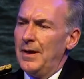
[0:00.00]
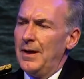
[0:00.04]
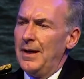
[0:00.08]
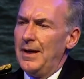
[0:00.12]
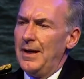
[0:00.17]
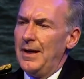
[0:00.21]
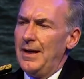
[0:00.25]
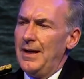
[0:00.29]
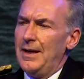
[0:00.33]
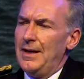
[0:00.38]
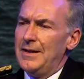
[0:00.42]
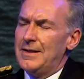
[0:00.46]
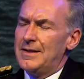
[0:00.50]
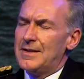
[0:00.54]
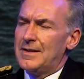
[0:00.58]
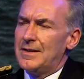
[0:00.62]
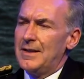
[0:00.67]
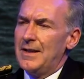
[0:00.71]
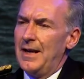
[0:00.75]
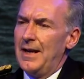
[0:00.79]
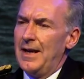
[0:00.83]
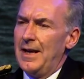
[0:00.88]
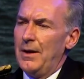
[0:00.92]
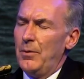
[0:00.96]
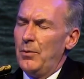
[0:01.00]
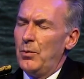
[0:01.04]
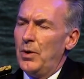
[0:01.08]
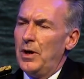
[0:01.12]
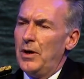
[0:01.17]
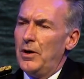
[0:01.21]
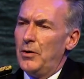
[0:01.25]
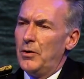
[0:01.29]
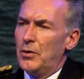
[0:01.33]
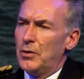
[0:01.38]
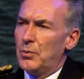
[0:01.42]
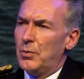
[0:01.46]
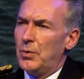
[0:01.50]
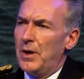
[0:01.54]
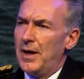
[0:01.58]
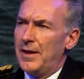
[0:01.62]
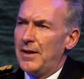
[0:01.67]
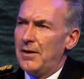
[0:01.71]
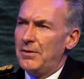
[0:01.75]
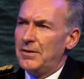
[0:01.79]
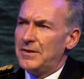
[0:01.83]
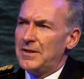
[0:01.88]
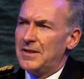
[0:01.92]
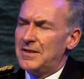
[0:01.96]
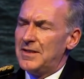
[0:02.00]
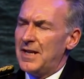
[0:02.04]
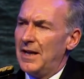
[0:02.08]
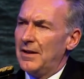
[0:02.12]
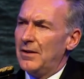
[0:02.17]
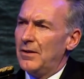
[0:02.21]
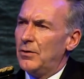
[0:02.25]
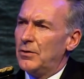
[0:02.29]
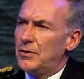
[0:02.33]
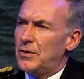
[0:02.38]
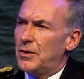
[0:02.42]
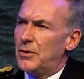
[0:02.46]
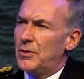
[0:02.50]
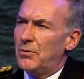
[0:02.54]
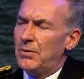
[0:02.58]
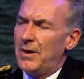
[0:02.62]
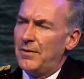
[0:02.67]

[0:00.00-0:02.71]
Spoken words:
is a world where there is a technological